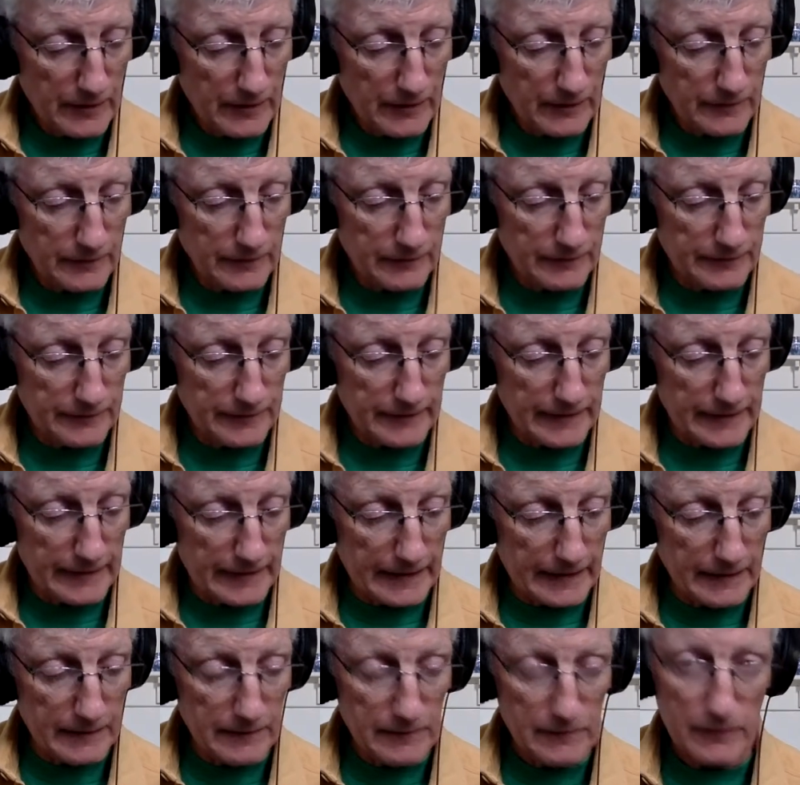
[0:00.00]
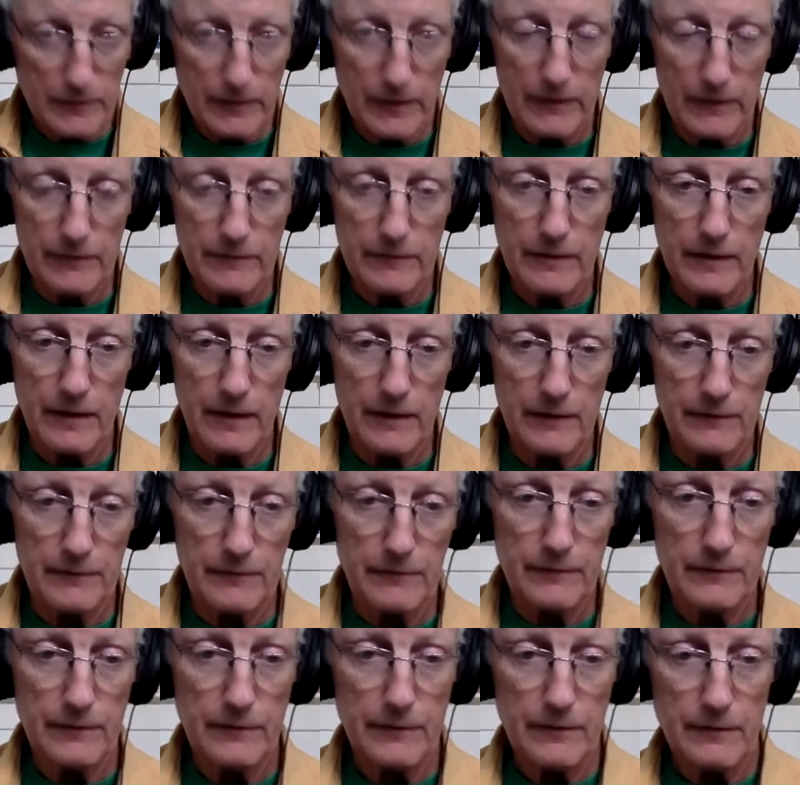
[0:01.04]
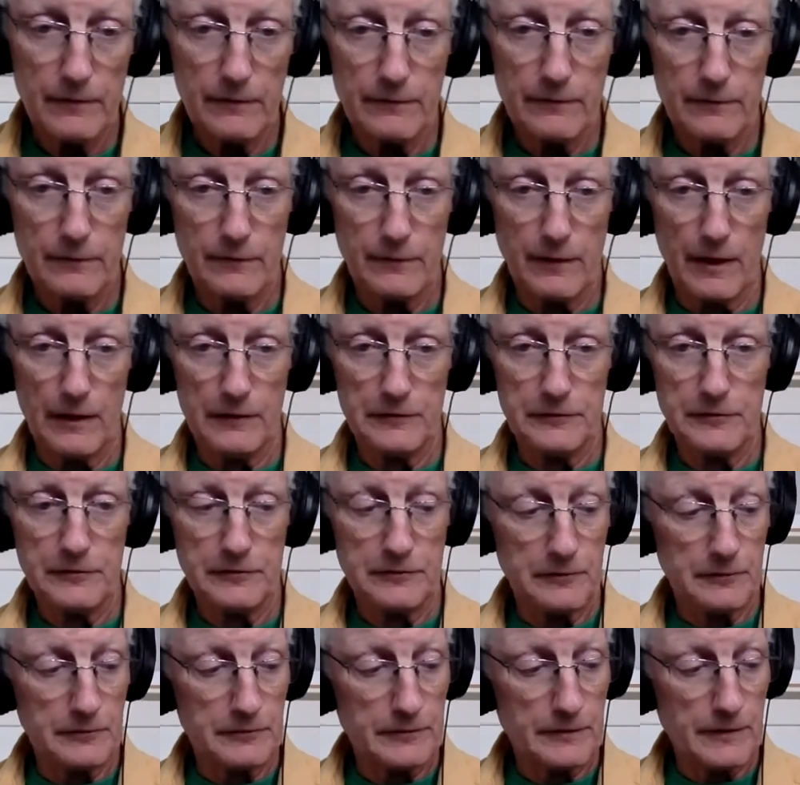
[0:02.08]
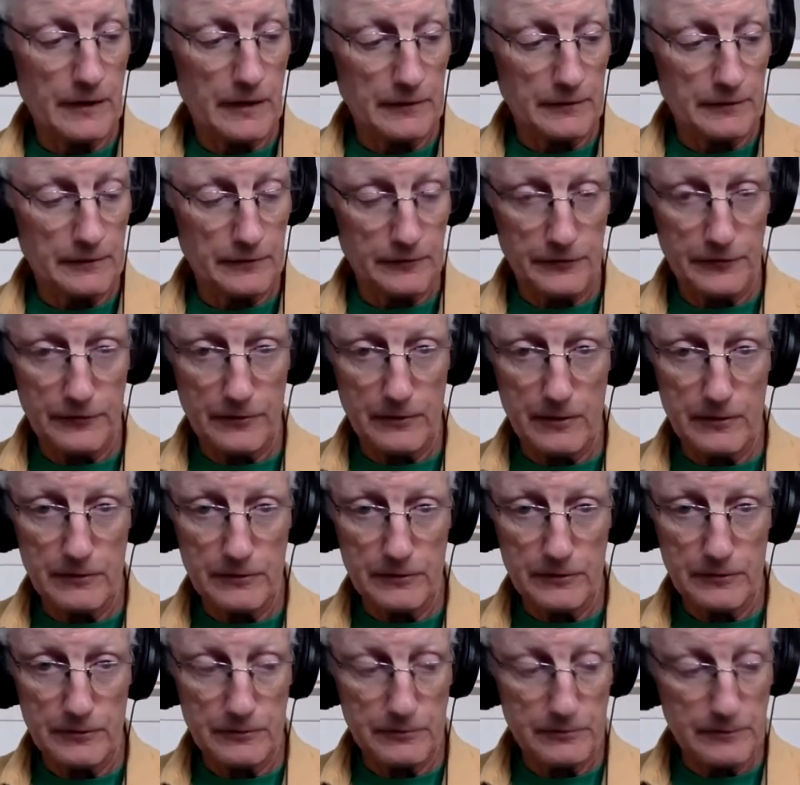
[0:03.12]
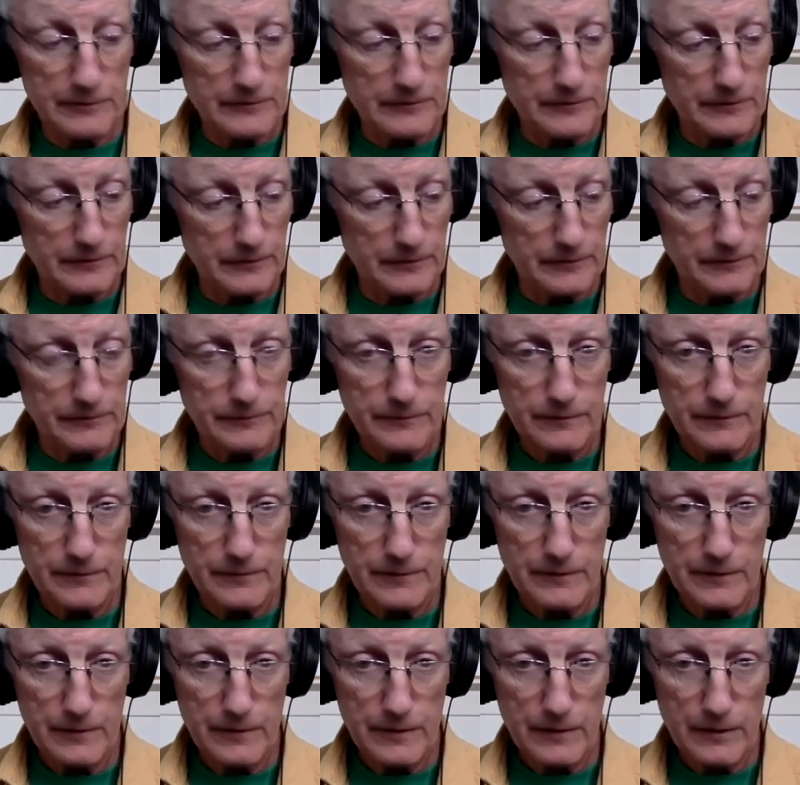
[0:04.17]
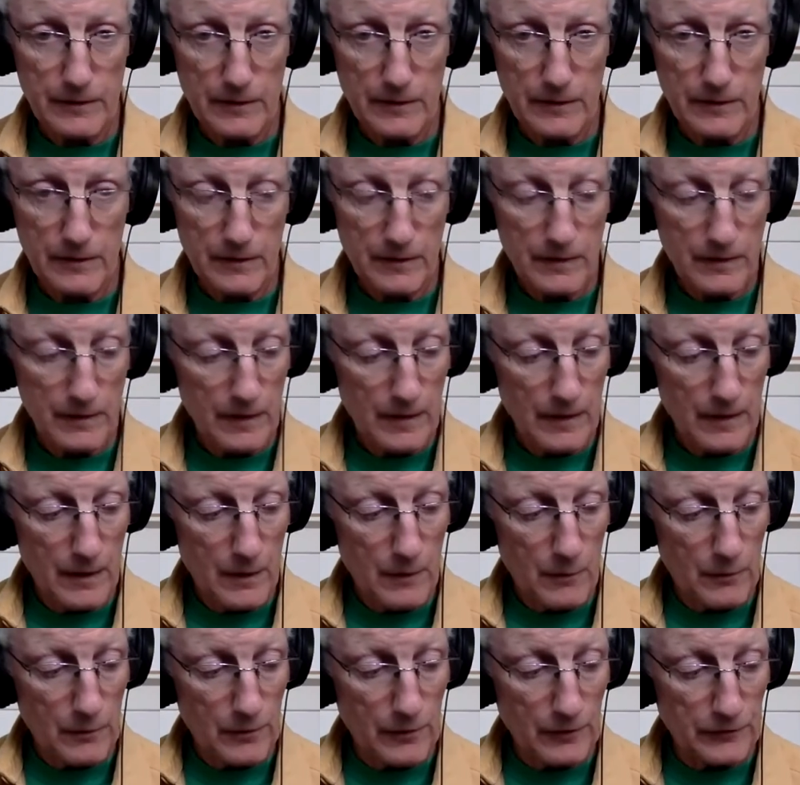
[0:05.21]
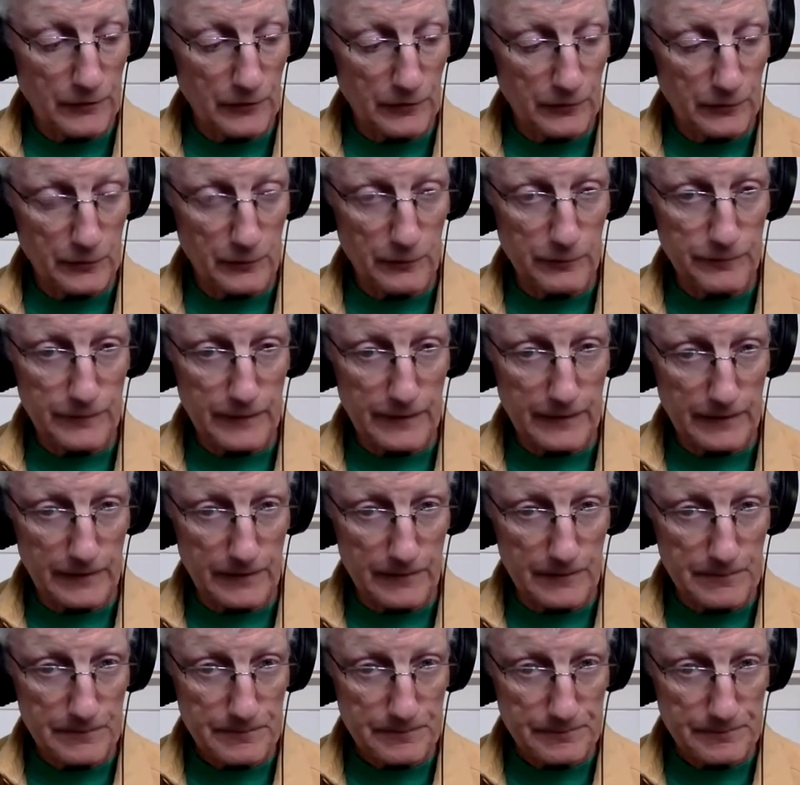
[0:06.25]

The D, okay, you got, as usual, you got 0, 2, 3, 2. We're going to use our little finger